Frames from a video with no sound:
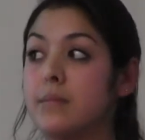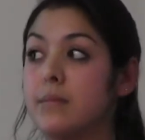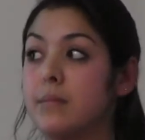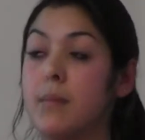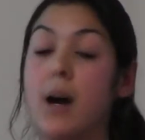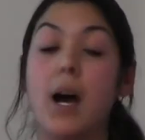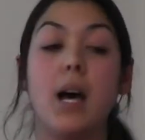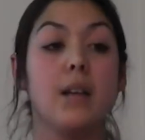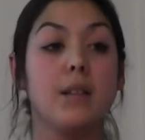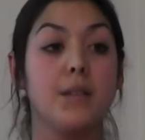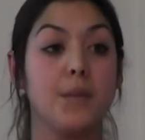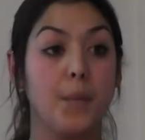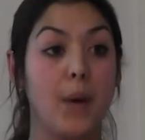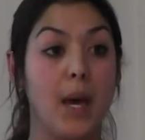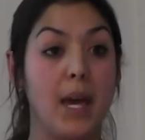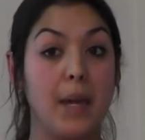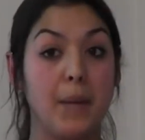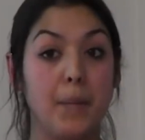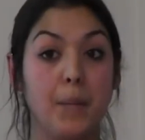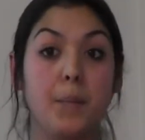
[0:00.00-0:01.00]
miles
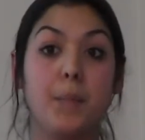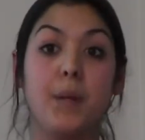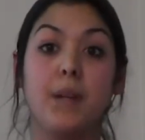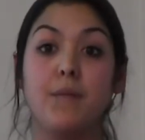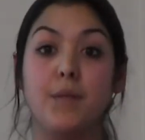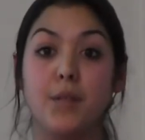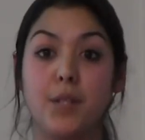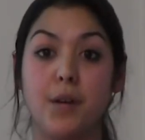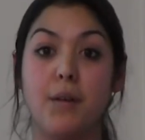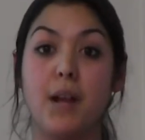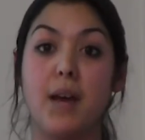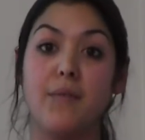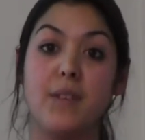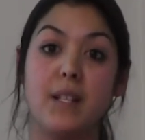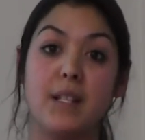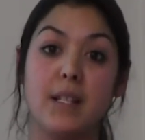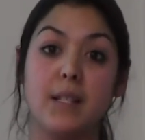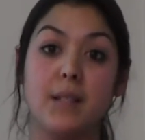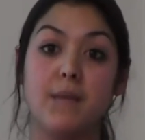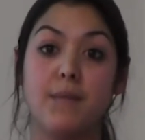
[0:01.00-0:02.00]
away, but if you don't have the
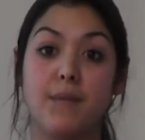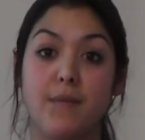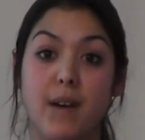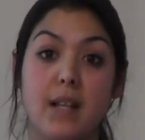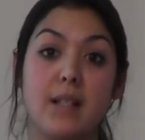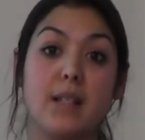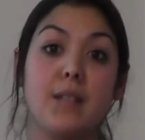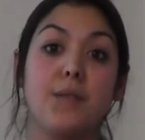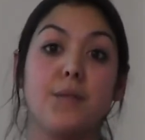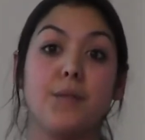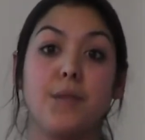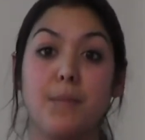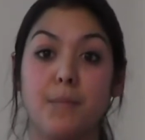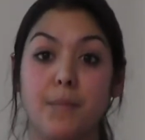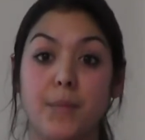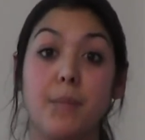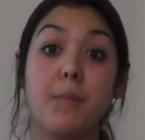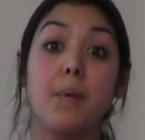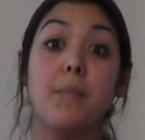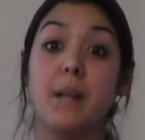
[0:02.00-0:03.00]
assistive devices or
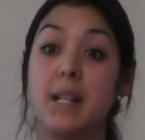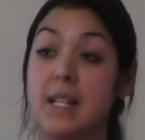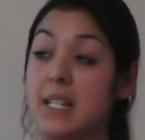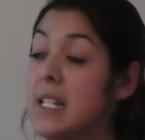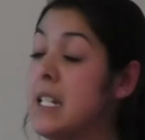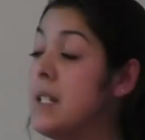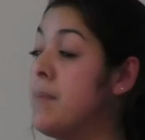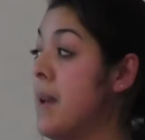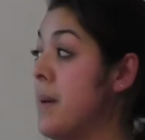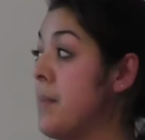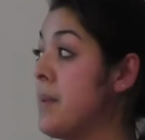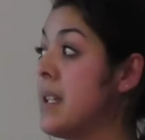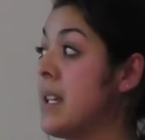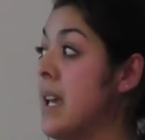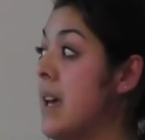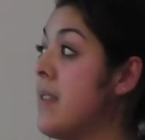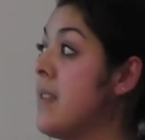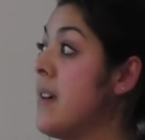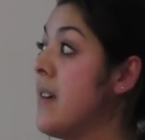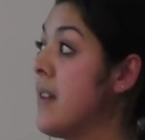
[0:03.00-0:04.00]
the mobility to be able to
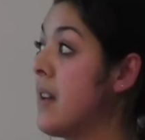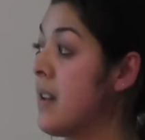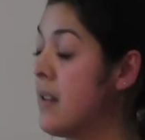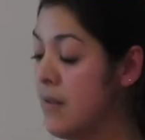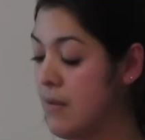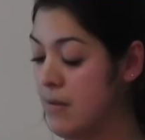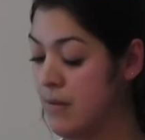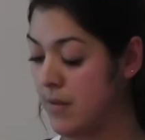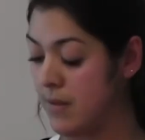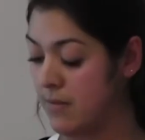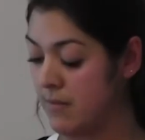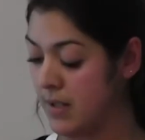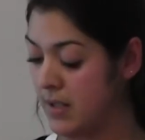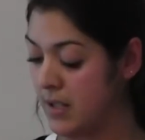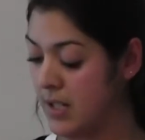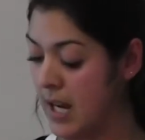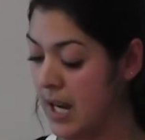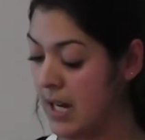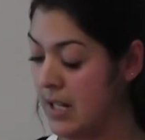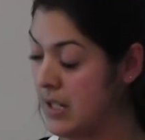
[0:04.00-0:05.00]
get there, that can cause a real
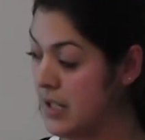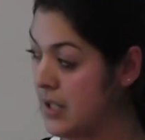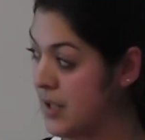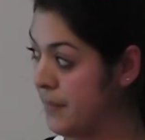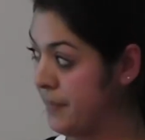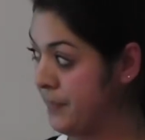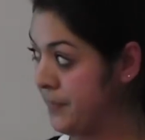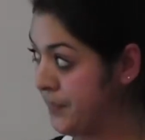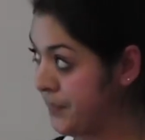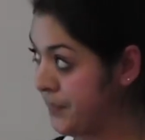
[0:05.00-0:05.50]
challenge.